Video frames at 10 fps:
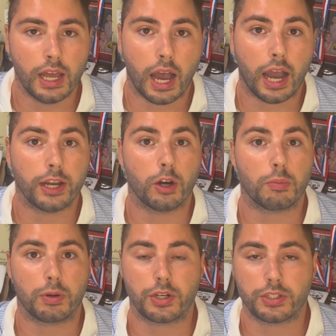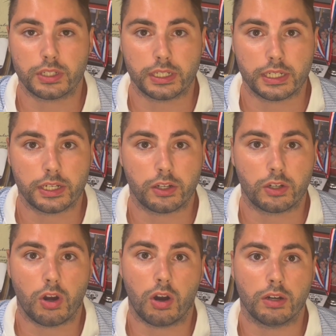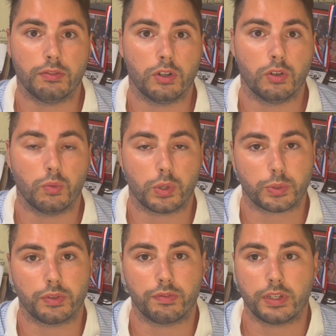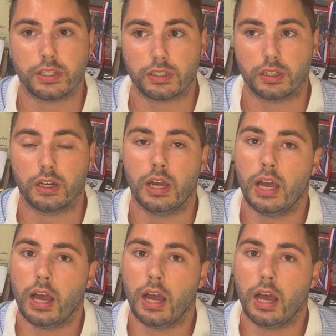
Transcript: I know personally Carnival works with Visa.